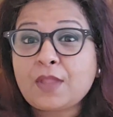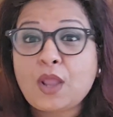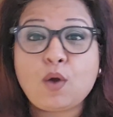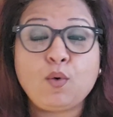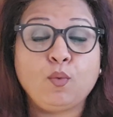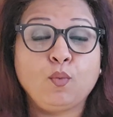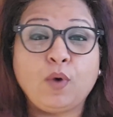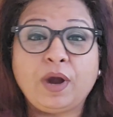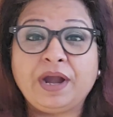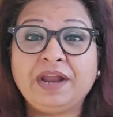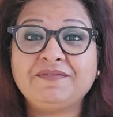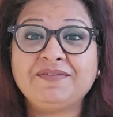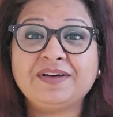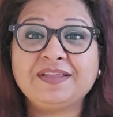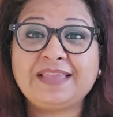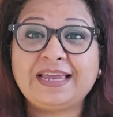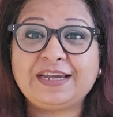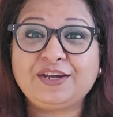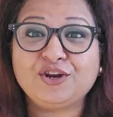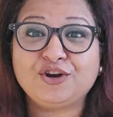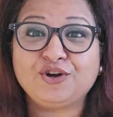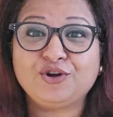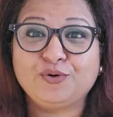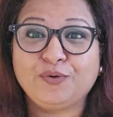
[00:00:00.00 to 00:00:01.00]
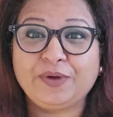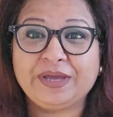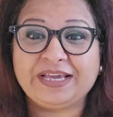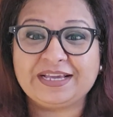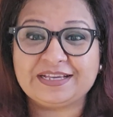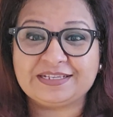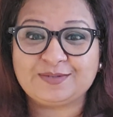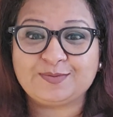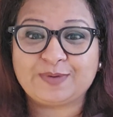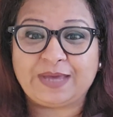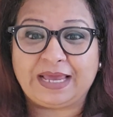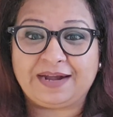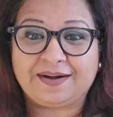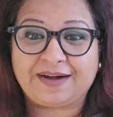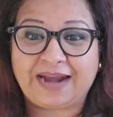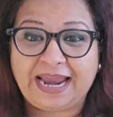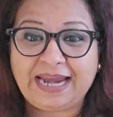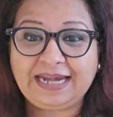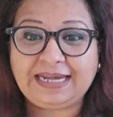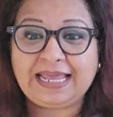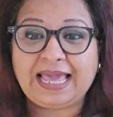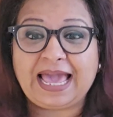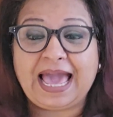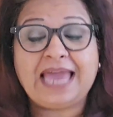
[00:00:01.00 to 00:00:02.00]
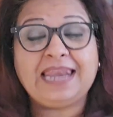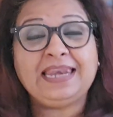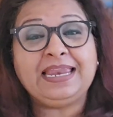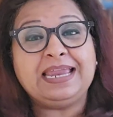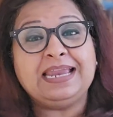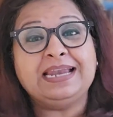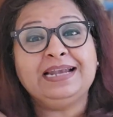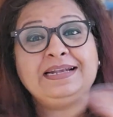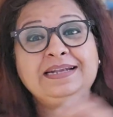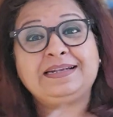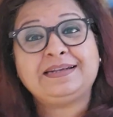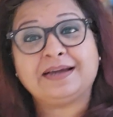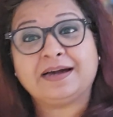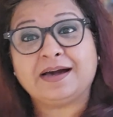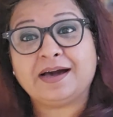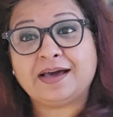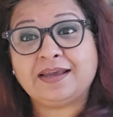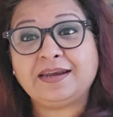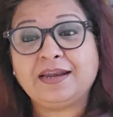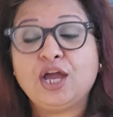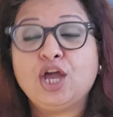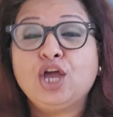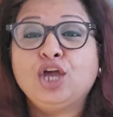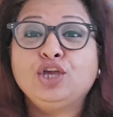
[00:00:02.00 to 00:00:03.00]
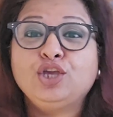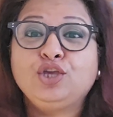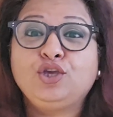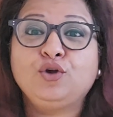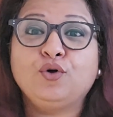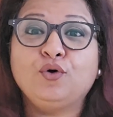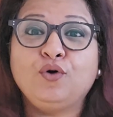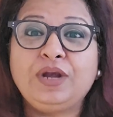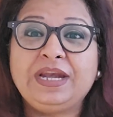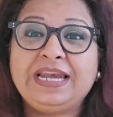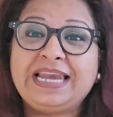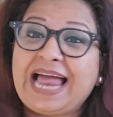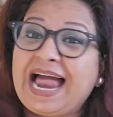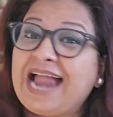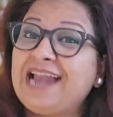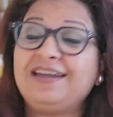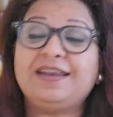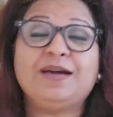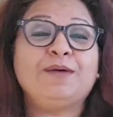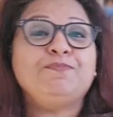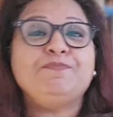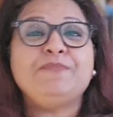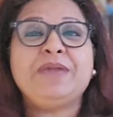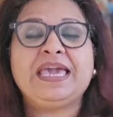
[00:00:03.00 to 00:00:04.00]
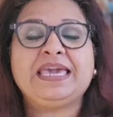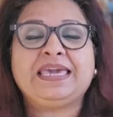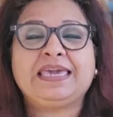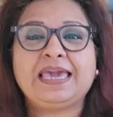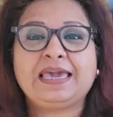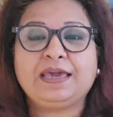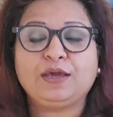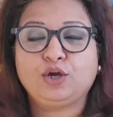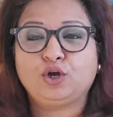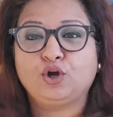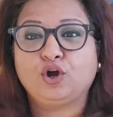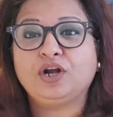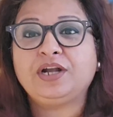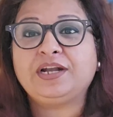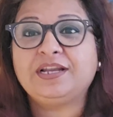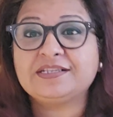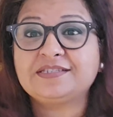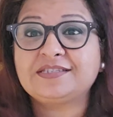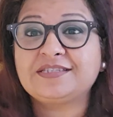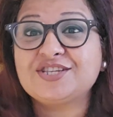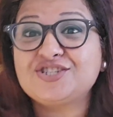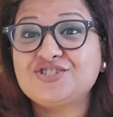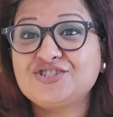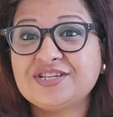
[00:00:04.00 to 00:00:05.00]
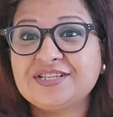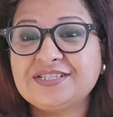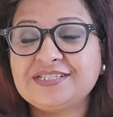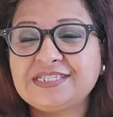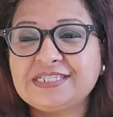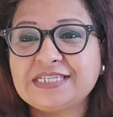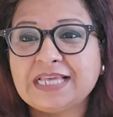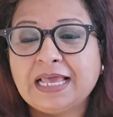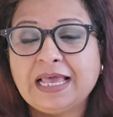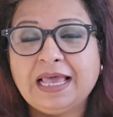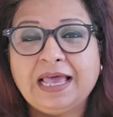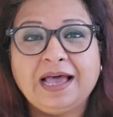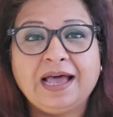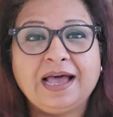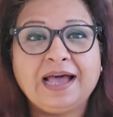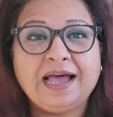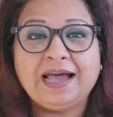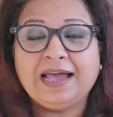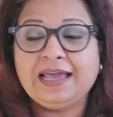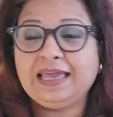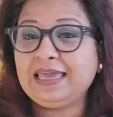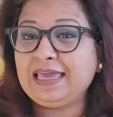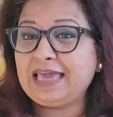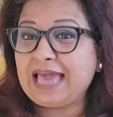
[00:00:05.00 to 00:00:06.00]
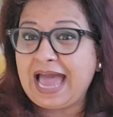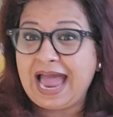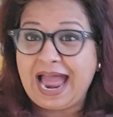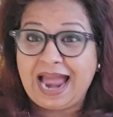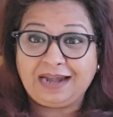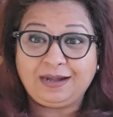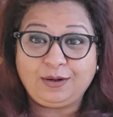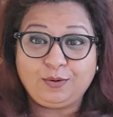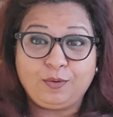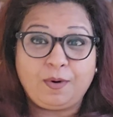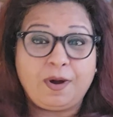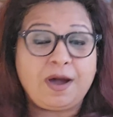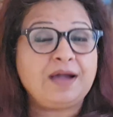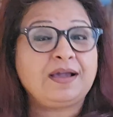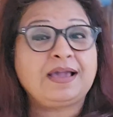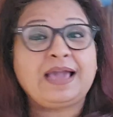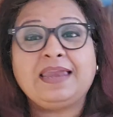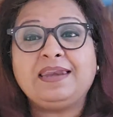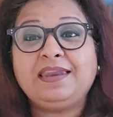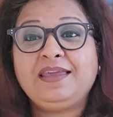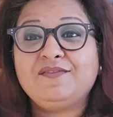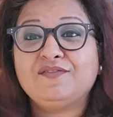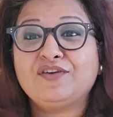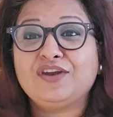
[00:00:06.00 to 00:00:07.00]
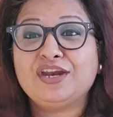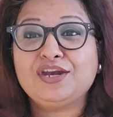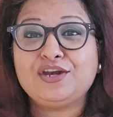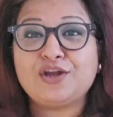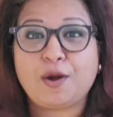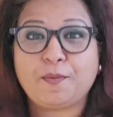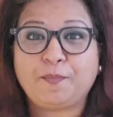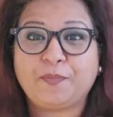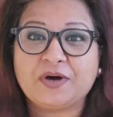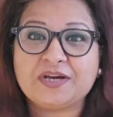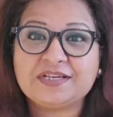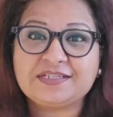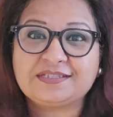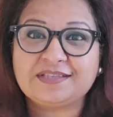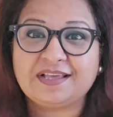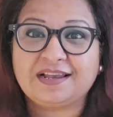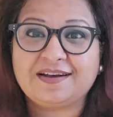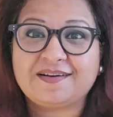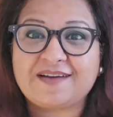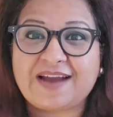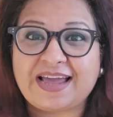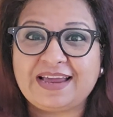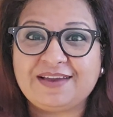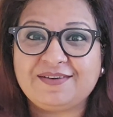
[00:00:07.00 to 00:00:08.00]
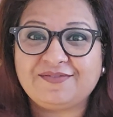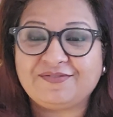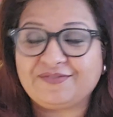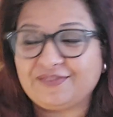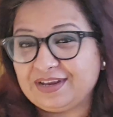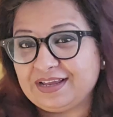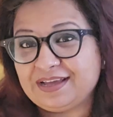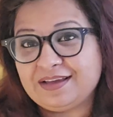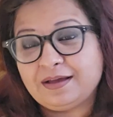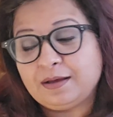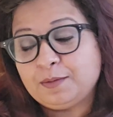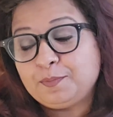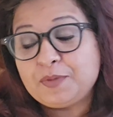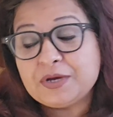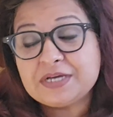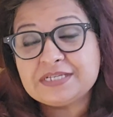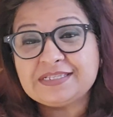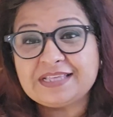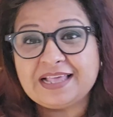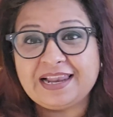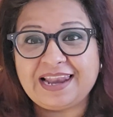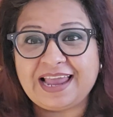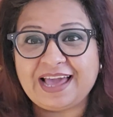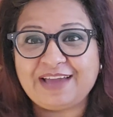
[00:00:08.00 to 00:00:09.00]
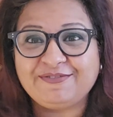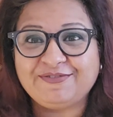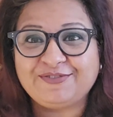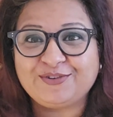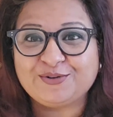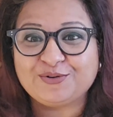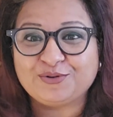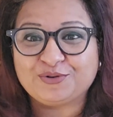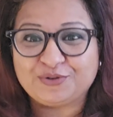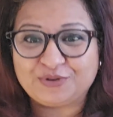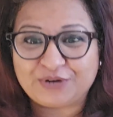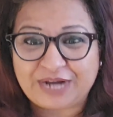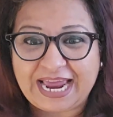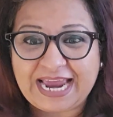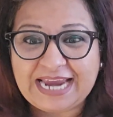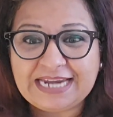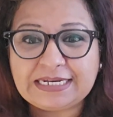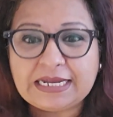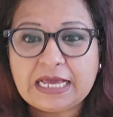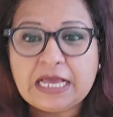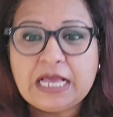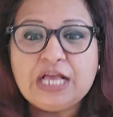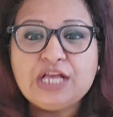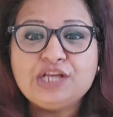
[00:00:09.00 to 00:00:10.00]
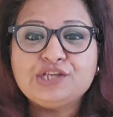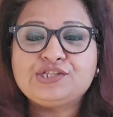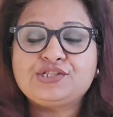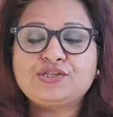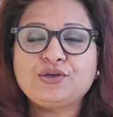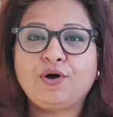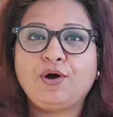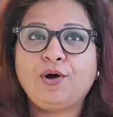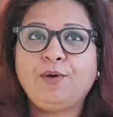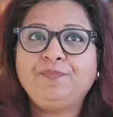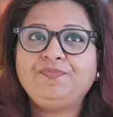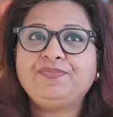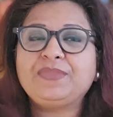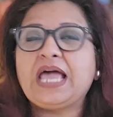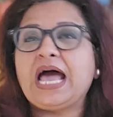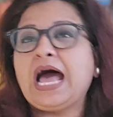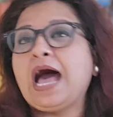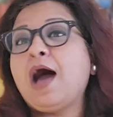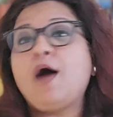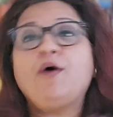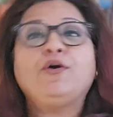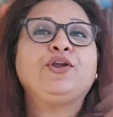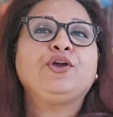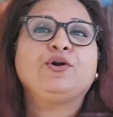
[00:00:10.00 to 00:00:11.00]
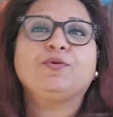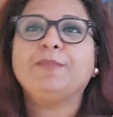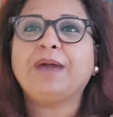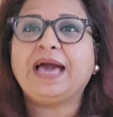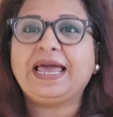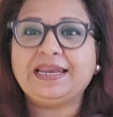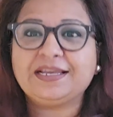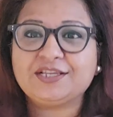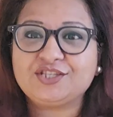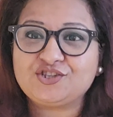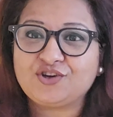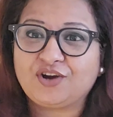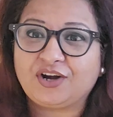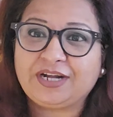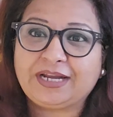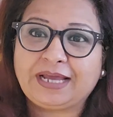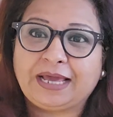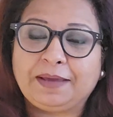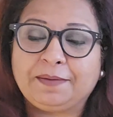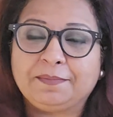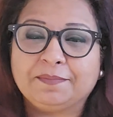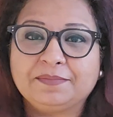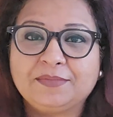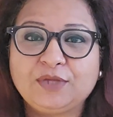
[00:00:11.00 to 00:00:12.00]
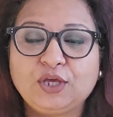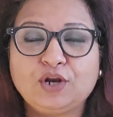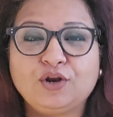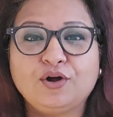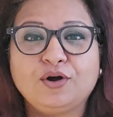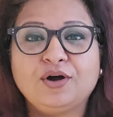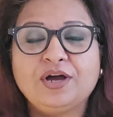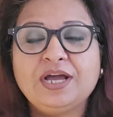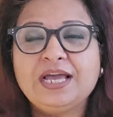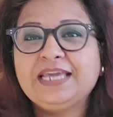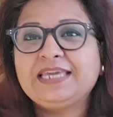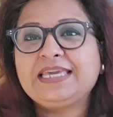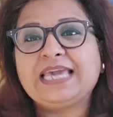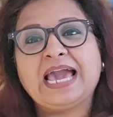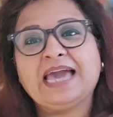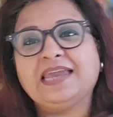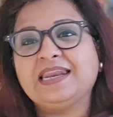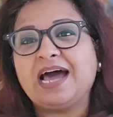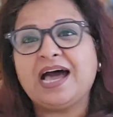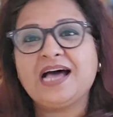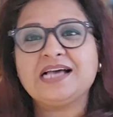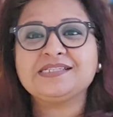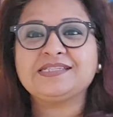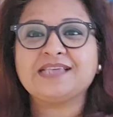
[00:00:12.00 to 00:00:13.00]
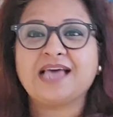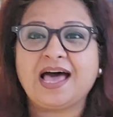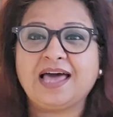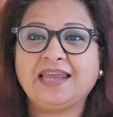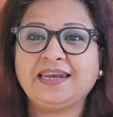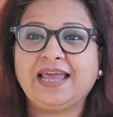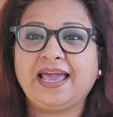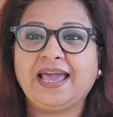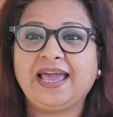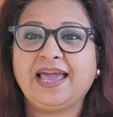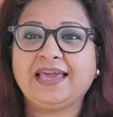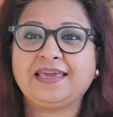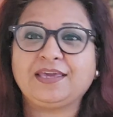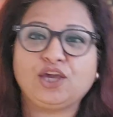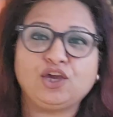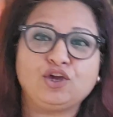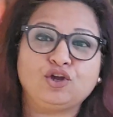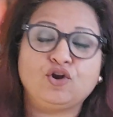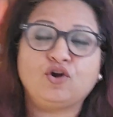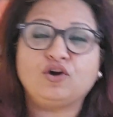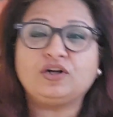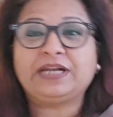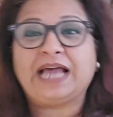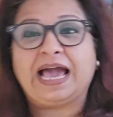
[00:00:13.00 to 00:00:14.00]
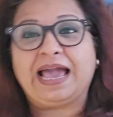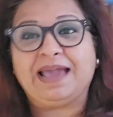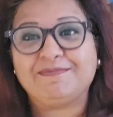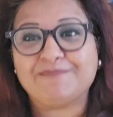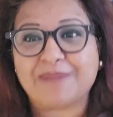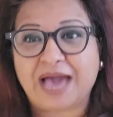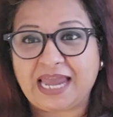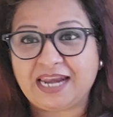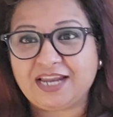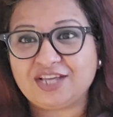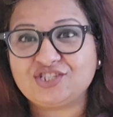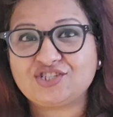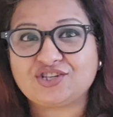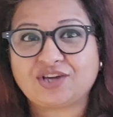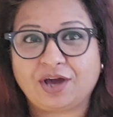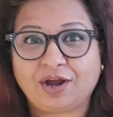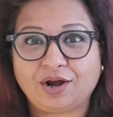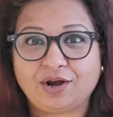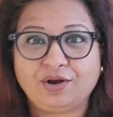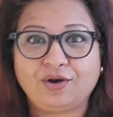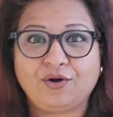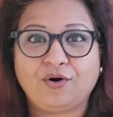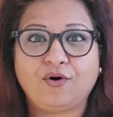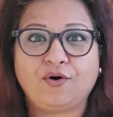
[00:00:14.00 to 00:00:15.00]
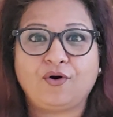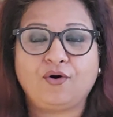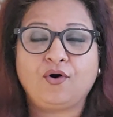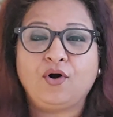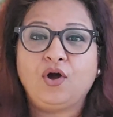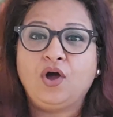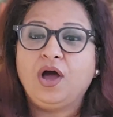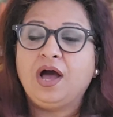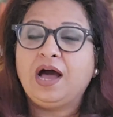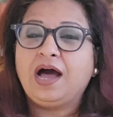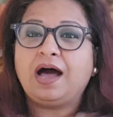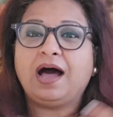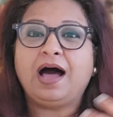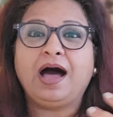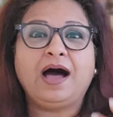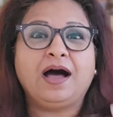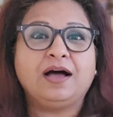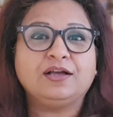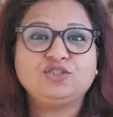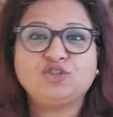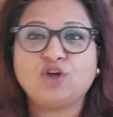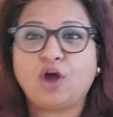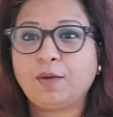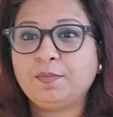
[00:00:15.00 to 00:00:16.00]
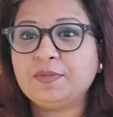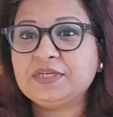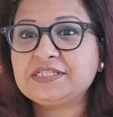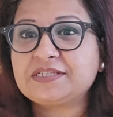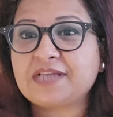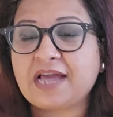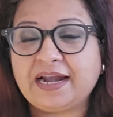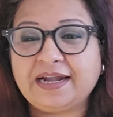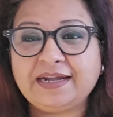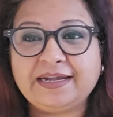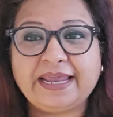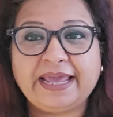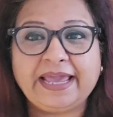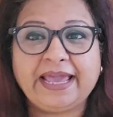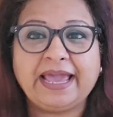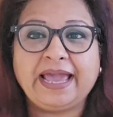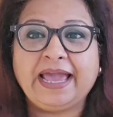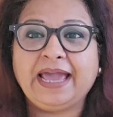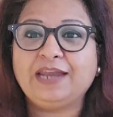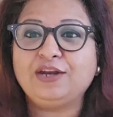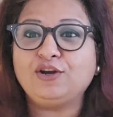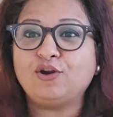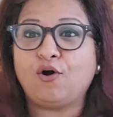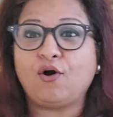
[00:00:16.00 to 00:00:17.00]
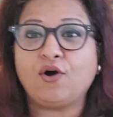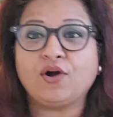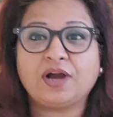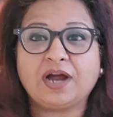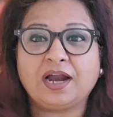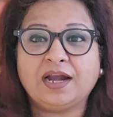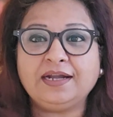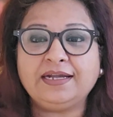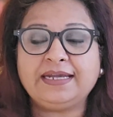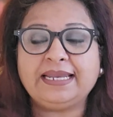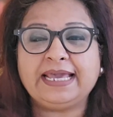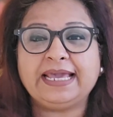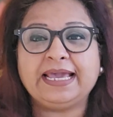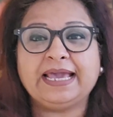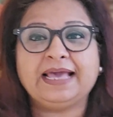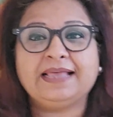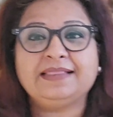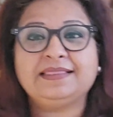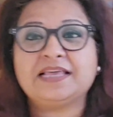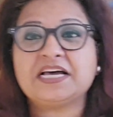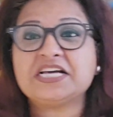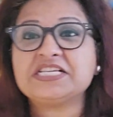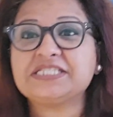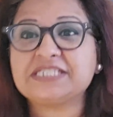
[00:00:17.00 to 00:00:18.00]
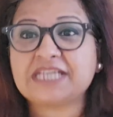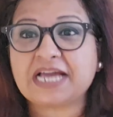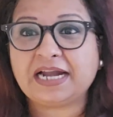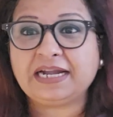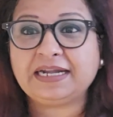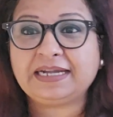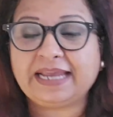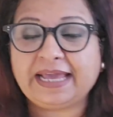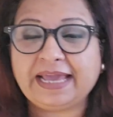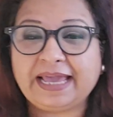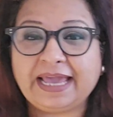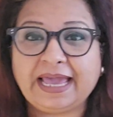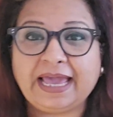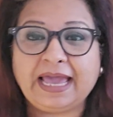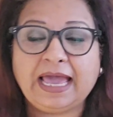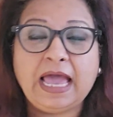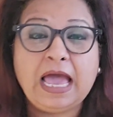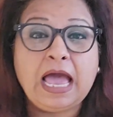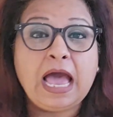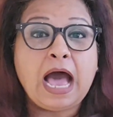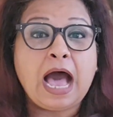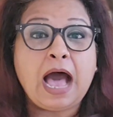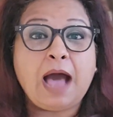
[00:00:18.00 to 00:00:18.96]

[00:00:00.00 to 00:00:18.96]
whatever that you're doing as well, right? And in turn, you land up making good decisions at work and even in your personal life too, right? So how do you manage your time? You know, kehna aasan hai ki, you know, time manage kar lo, 24 ghante hai, 9 ghante hai, 10 ghante hai.